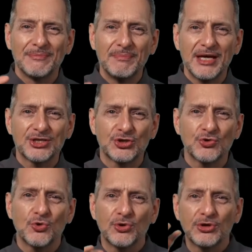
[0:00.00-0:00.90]
make
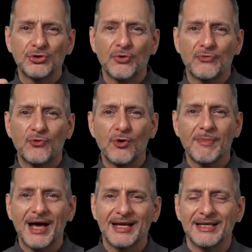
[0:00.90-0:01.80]
sure your
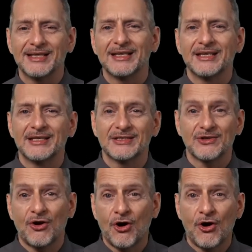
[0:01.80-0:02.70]
formatting is
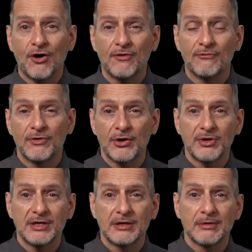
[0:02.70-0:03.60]
all
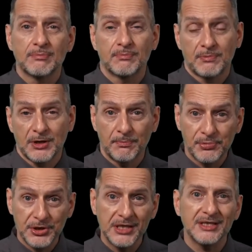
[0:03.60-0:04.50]
very
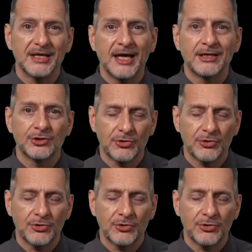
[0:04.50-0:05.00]
complete and